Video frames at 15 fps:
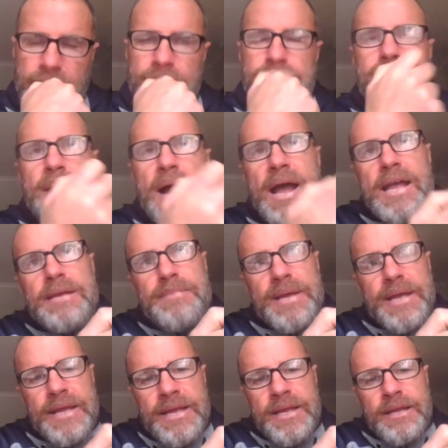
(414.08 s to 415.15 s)
And
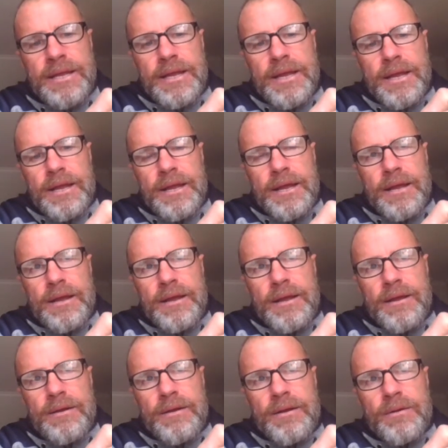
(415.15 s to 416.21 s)
maybe
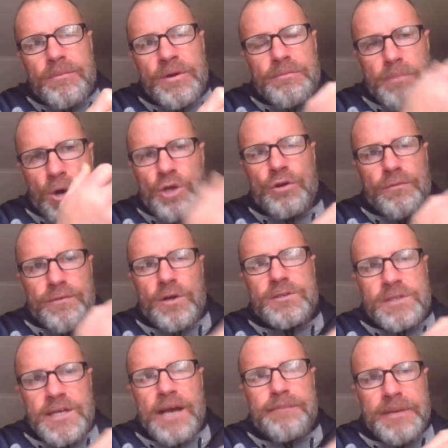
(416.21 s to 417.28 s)
with Michael
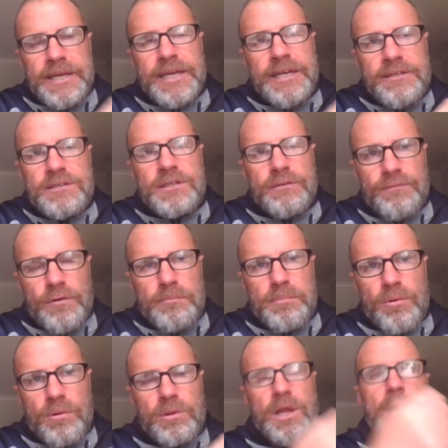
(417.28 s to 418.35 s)
Voss coming into the
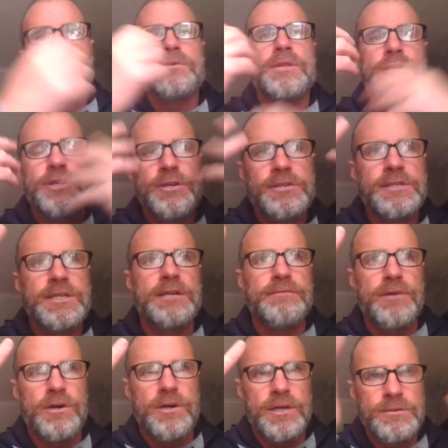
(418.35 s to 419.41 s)
football club with a new set
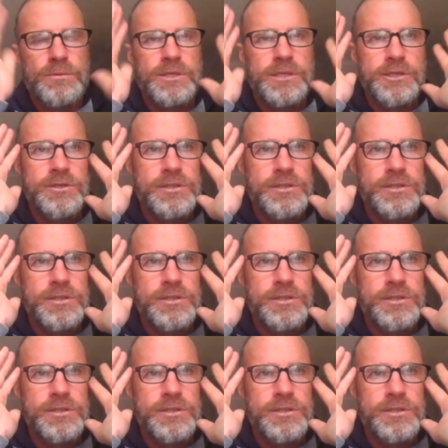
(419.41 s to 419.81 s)
of eyes,